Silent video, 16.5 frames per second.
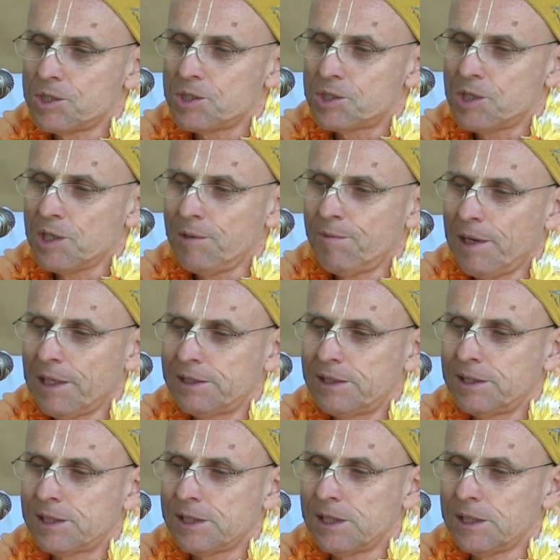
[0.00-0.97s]
Srila
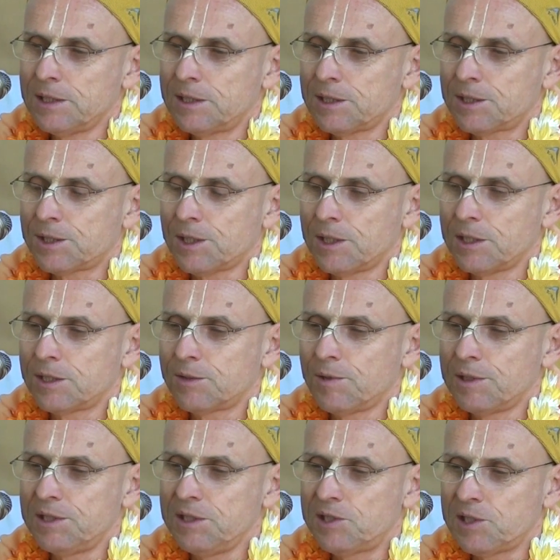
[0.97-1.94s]
Bhaktisiddhanta
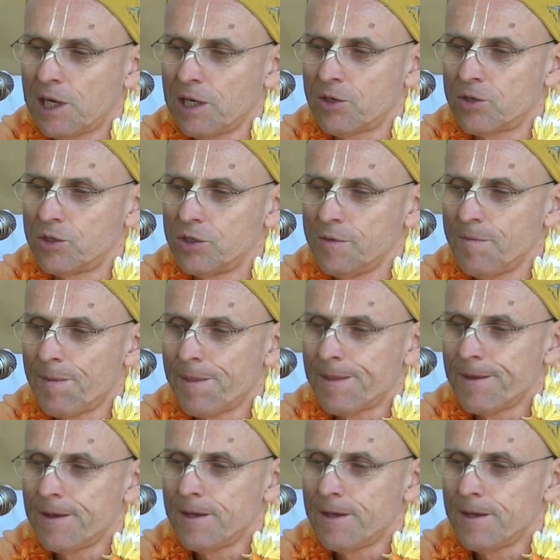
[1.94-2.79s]
Saraswati Thakur